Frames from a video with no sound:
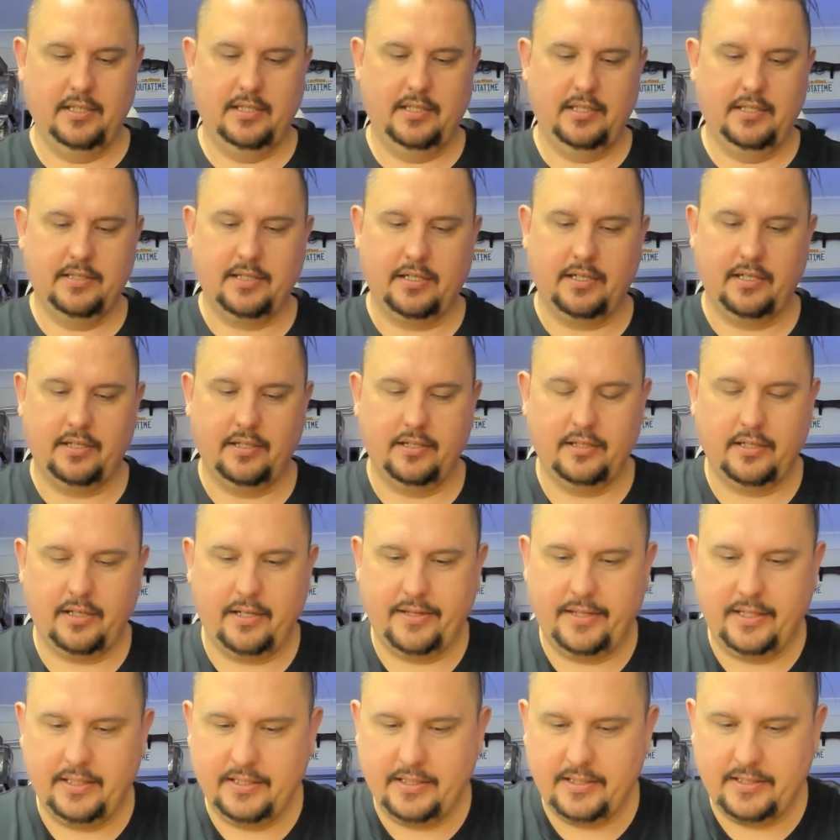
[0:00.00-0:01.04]
So I
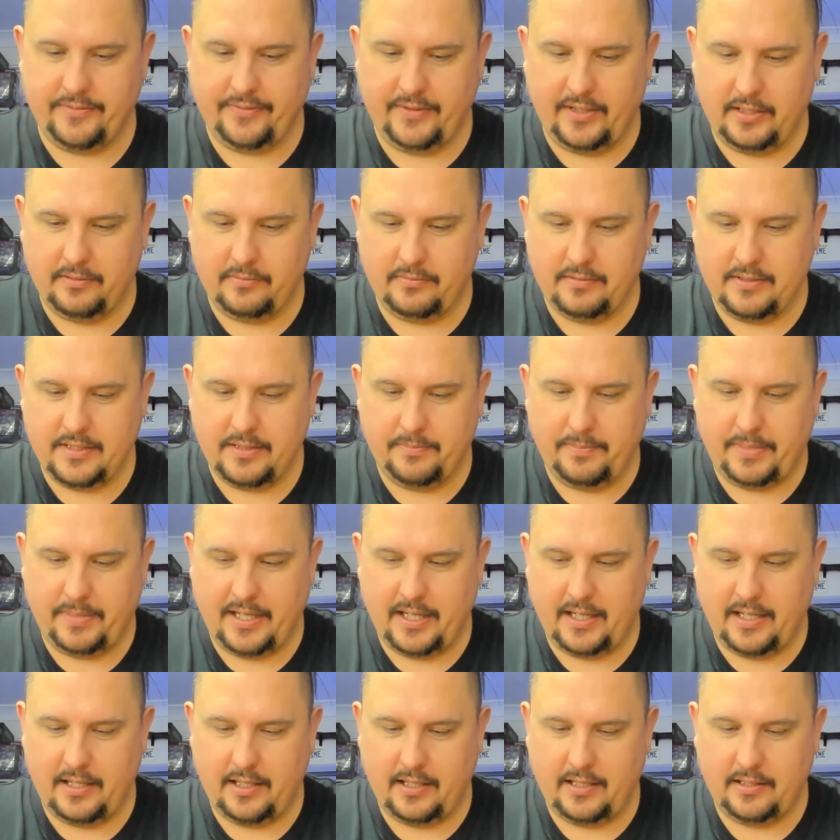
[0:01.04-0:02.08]
think this figure was
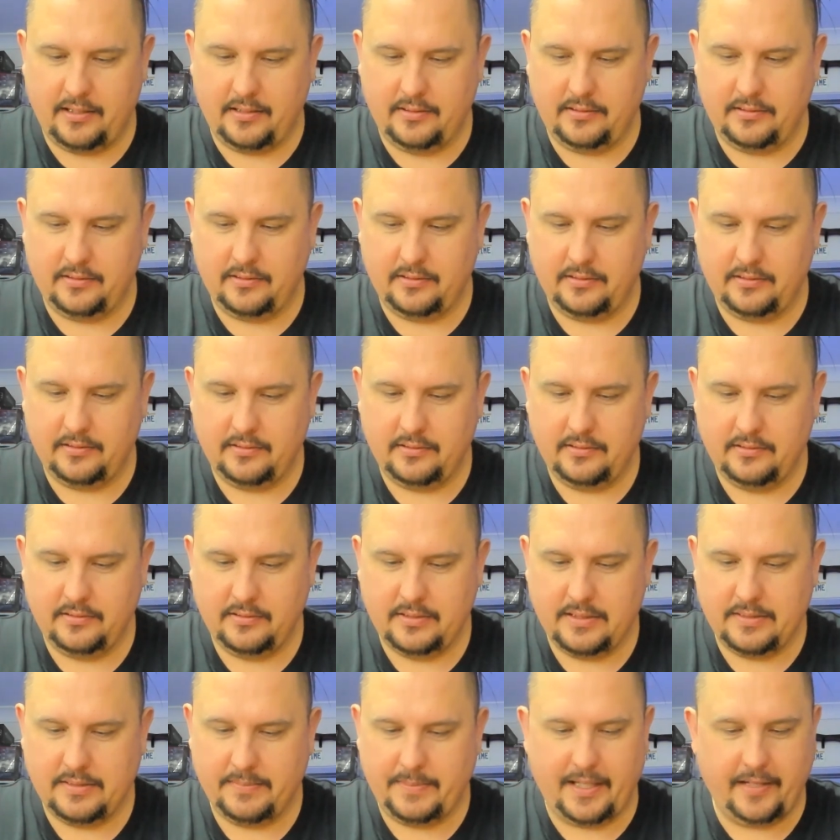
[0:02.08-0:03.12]
about
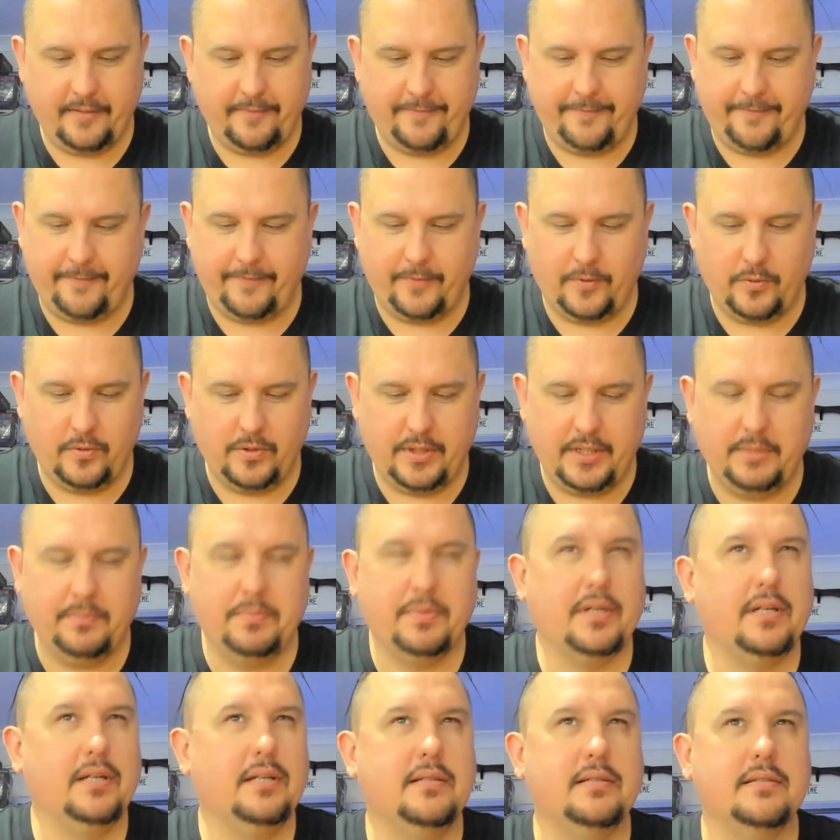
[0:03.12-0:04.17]

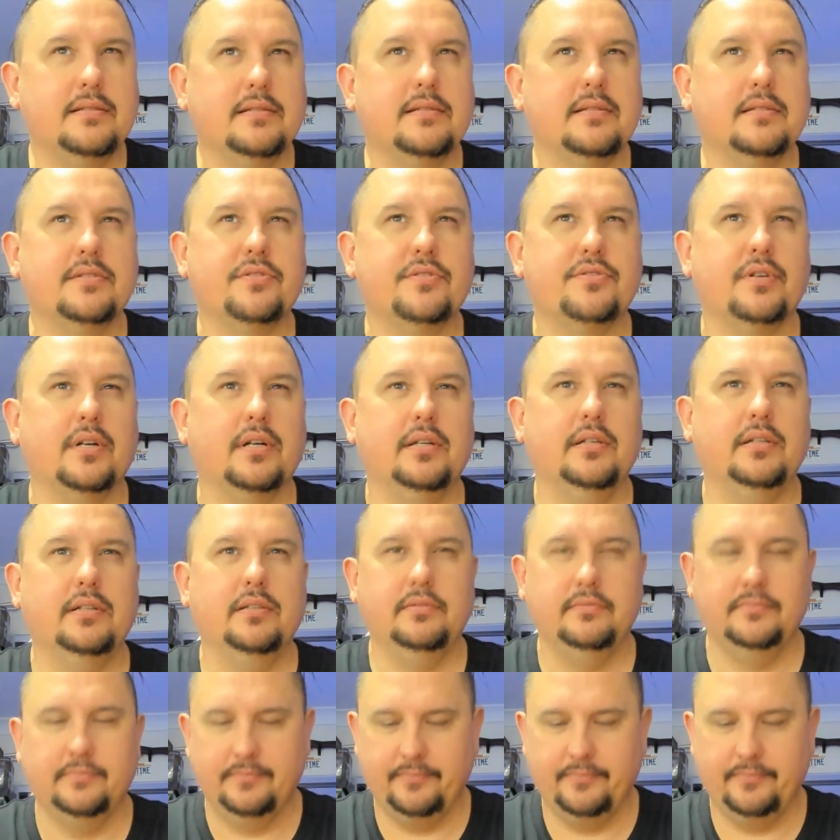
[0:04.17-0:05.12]
$40 Australian.